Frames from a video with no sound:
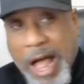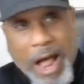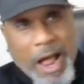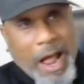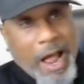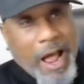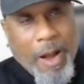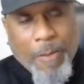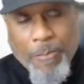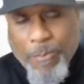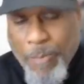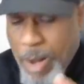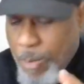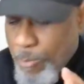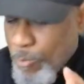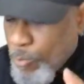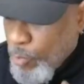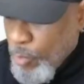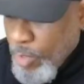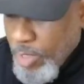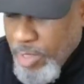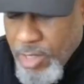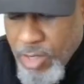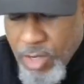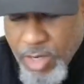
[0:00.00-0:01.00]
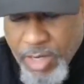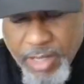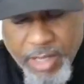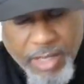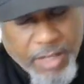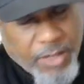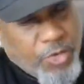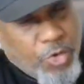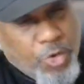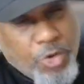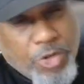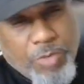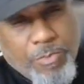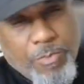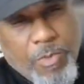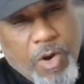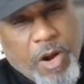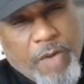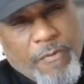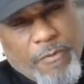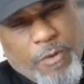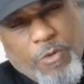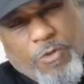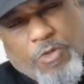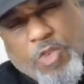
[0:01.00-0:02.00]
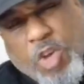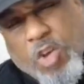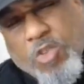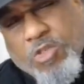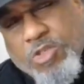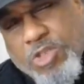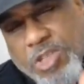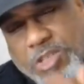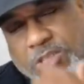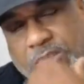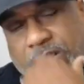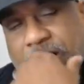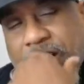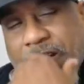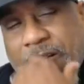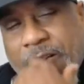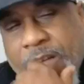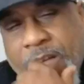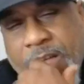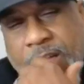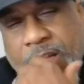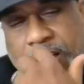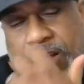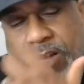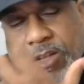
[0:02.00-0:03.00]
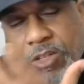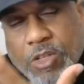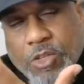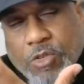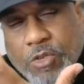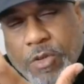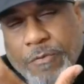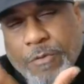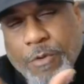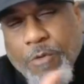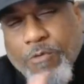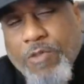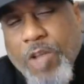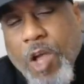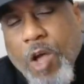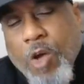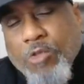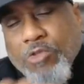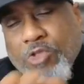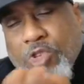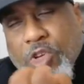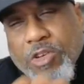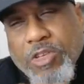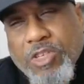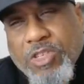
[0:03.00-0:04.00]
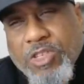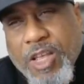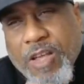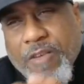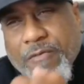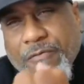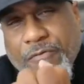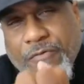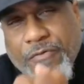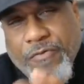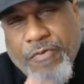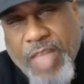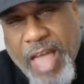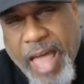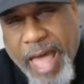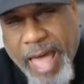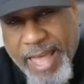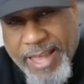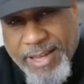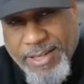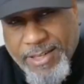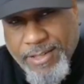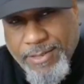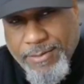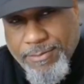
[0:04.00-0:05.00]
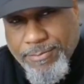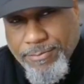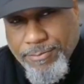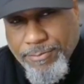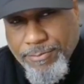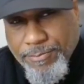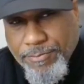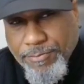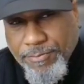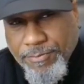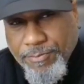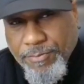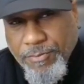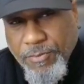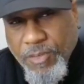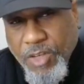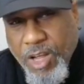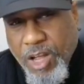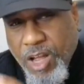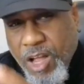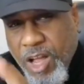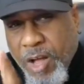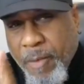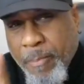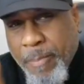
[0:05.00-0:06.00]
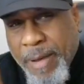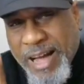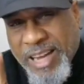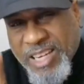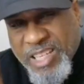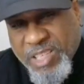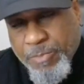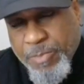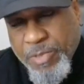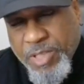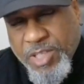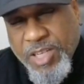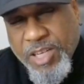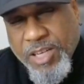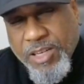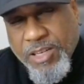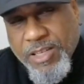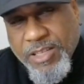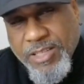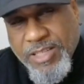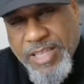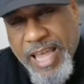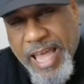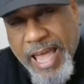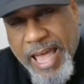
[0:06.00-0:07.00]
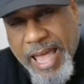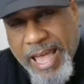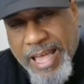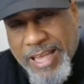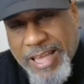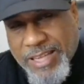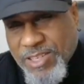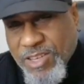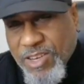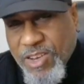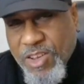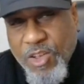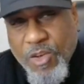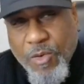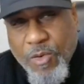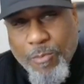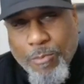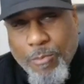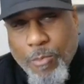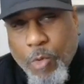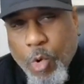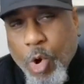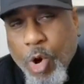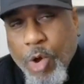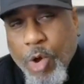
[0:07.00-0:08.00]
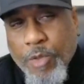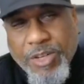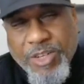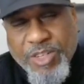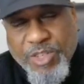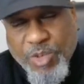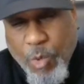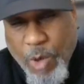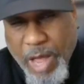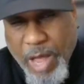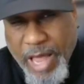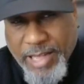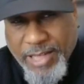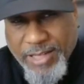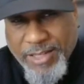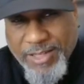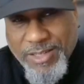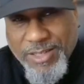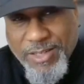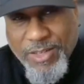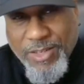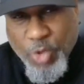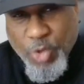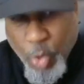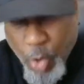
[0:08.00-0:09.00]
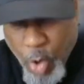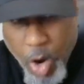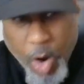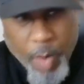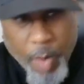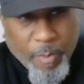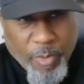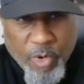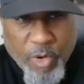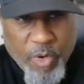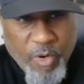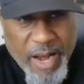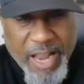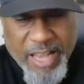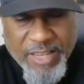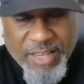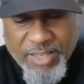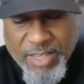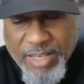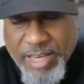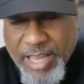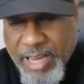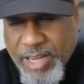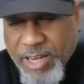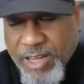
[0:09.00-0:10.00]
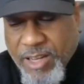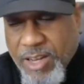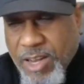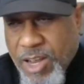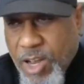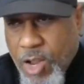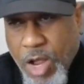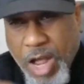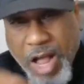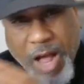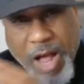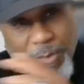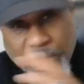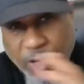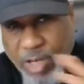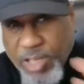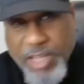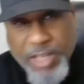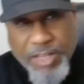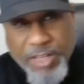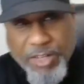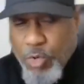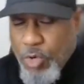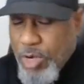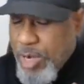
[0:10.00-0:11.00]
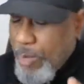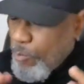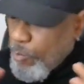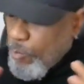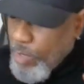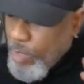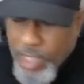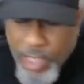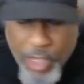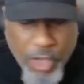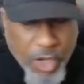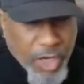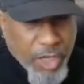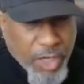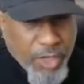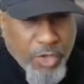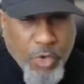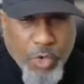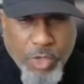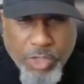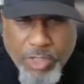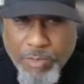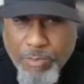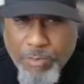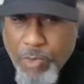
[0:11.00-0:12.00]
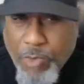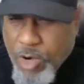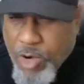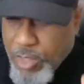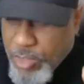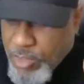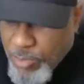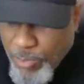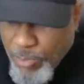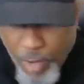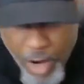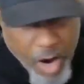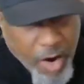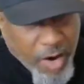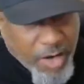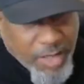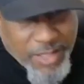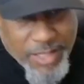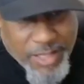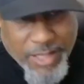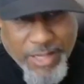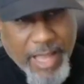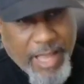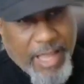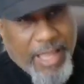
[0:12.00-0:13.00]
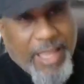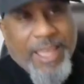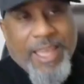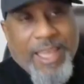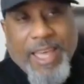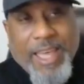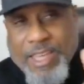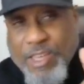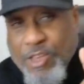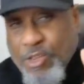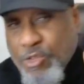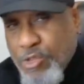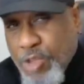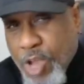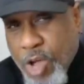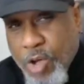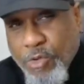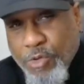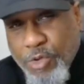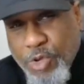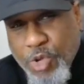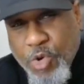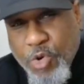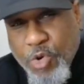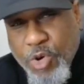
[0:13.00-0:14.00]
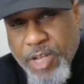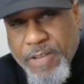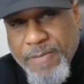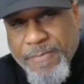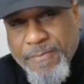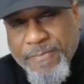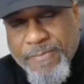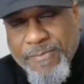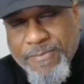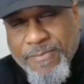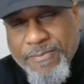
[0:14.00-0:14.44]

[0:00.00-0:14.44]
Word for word: I'm really going to get to it tomorrow. If you told yourself that, if you told yourself that about a particular task more than twice, you are a procrastinator. I'm going to get to it. I'm really going to do it tomorrow. Tomorrow is the day. And you don't do it,